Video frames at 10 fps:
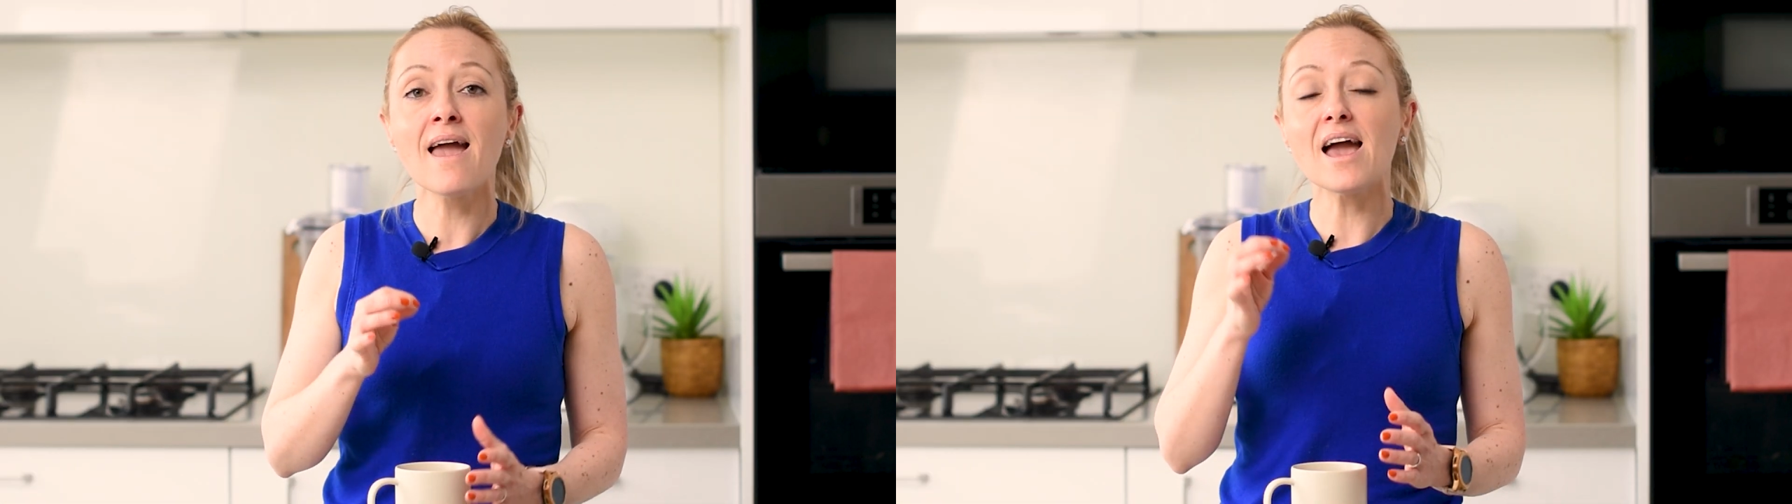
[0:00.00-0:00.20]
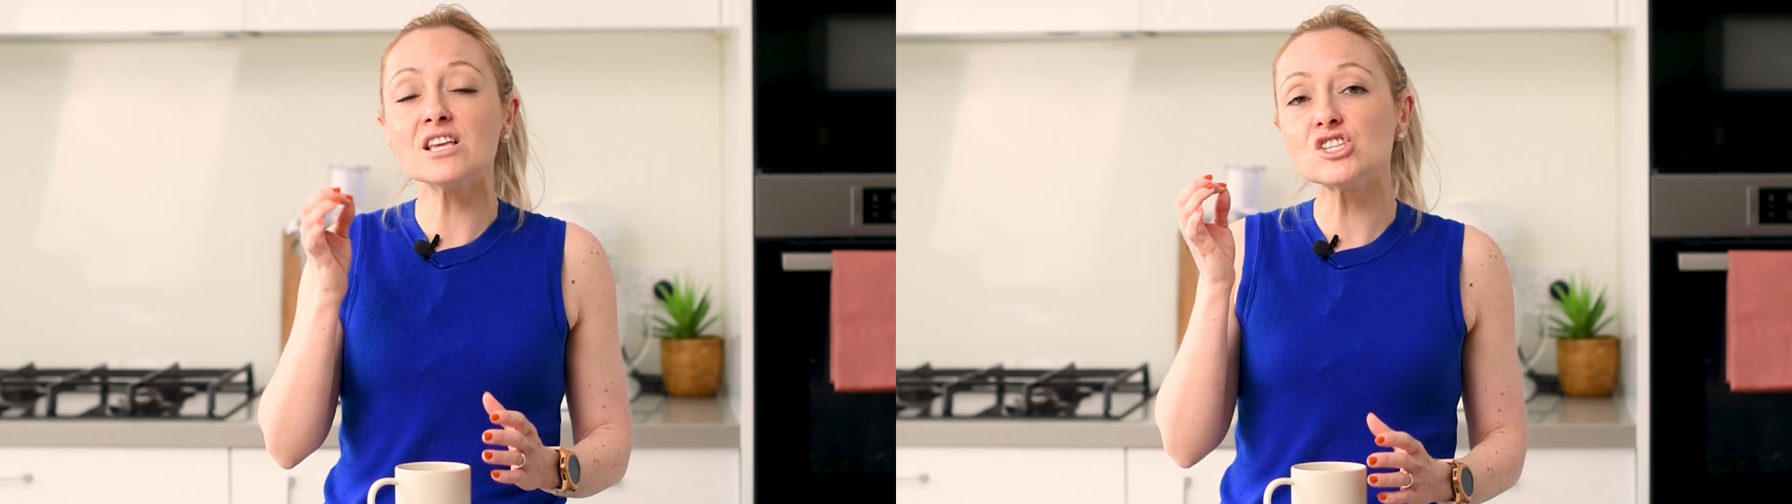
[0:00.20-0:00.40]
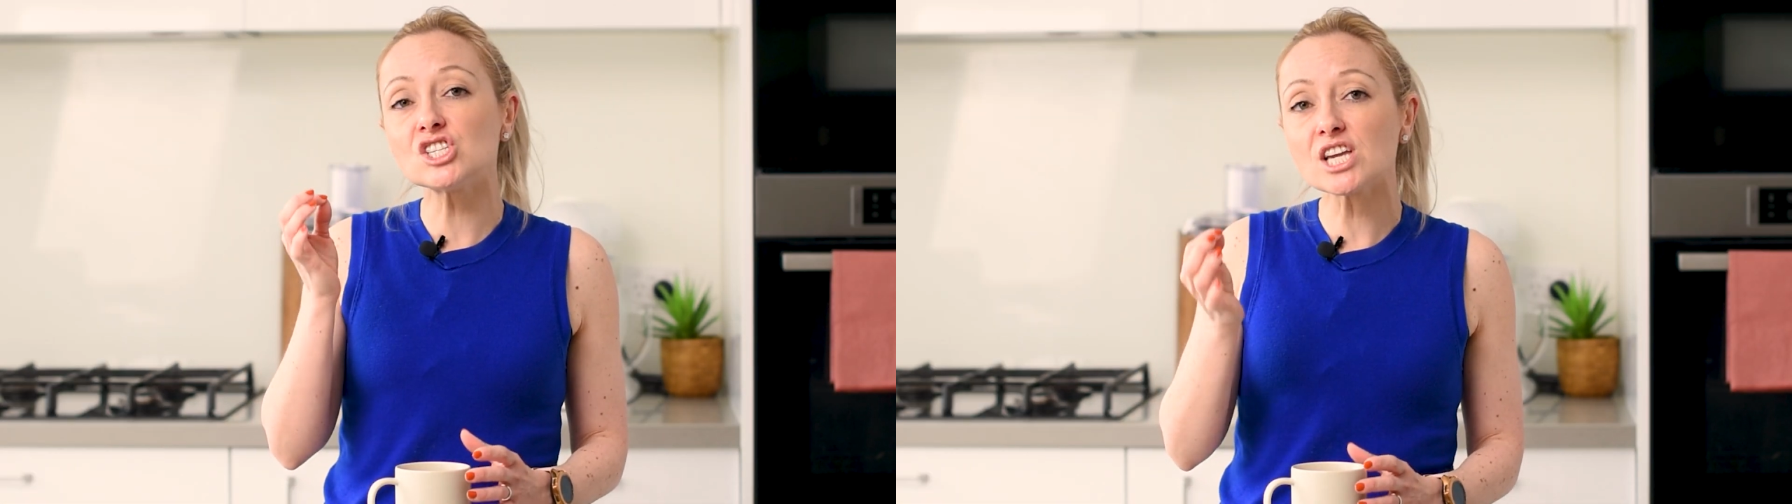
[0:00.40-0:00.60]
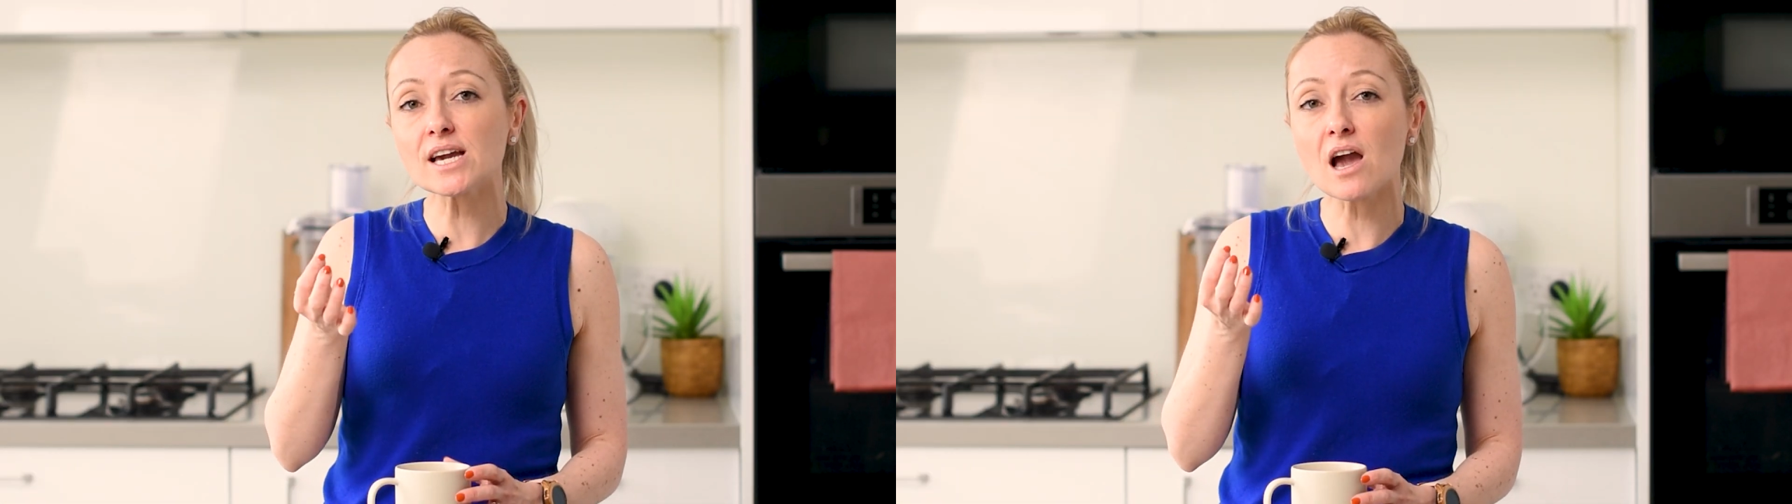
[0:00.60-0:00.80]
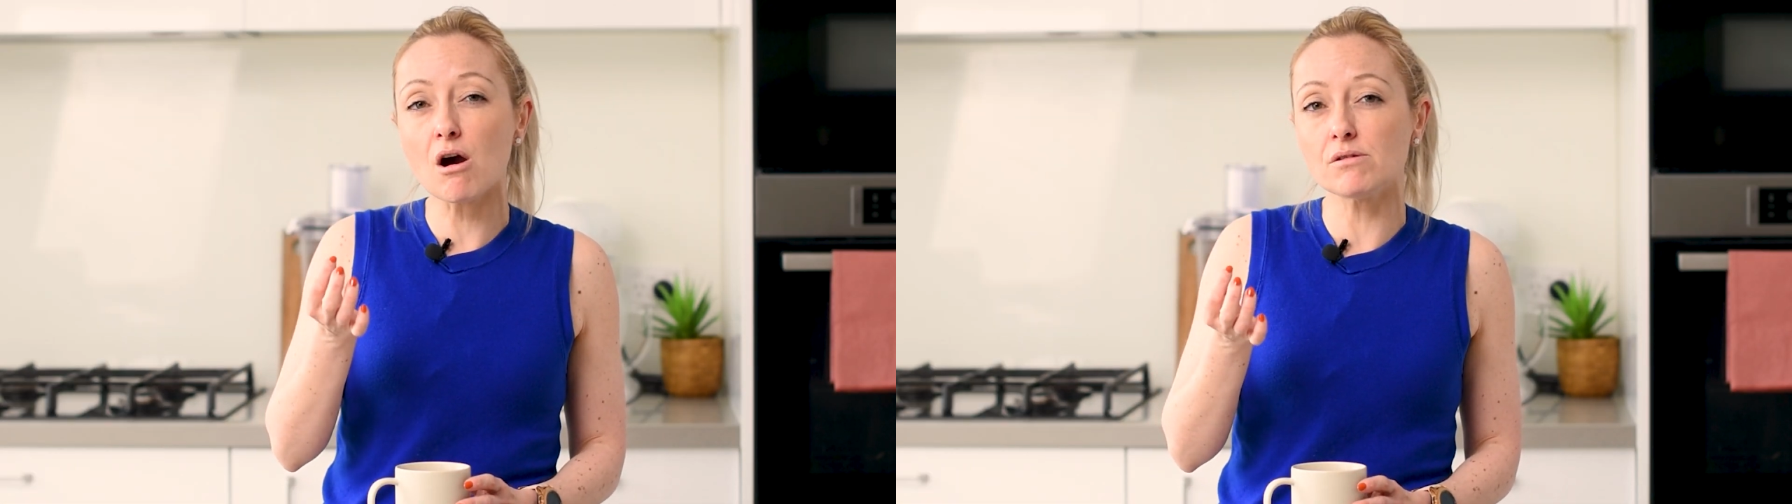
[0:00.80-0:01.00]
and check
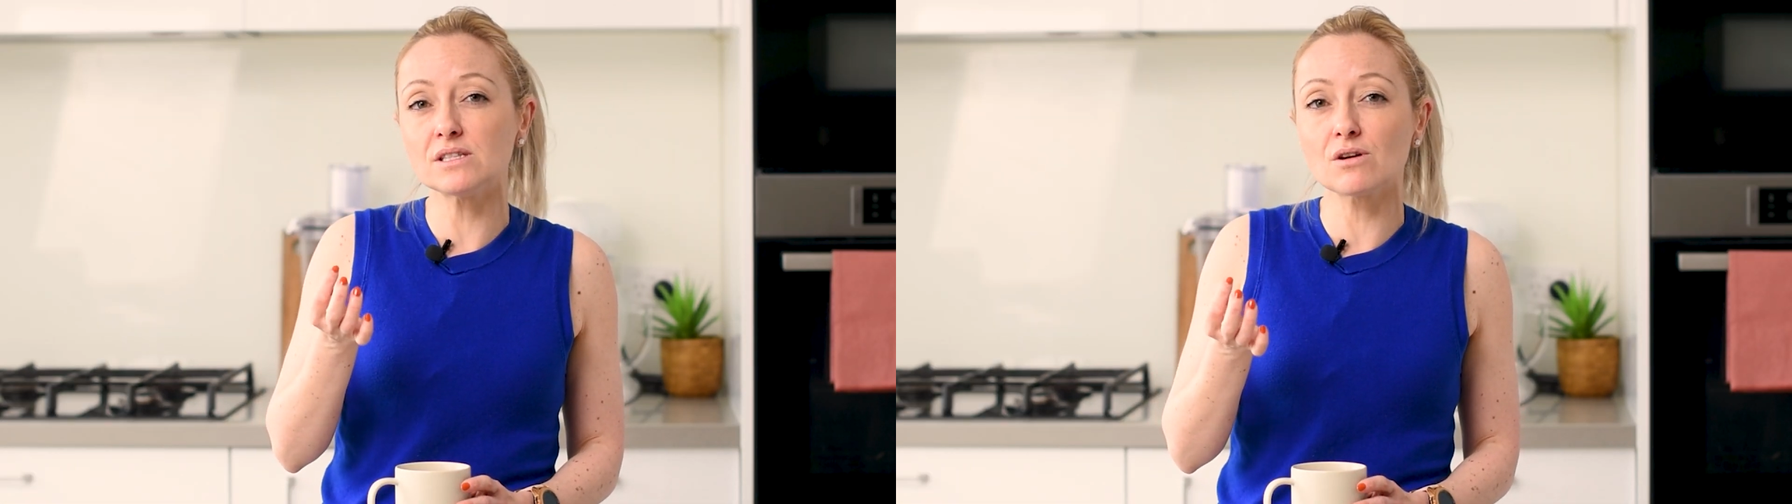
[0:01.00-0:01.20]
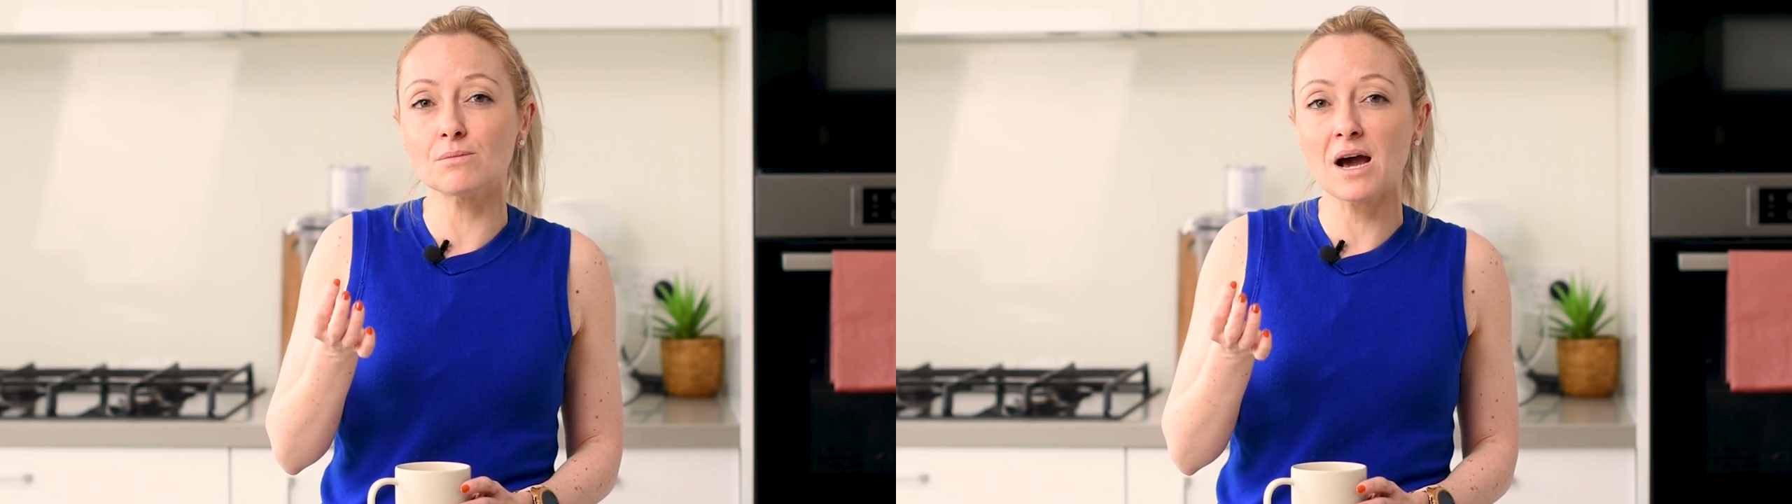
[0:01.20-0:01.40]
how it comes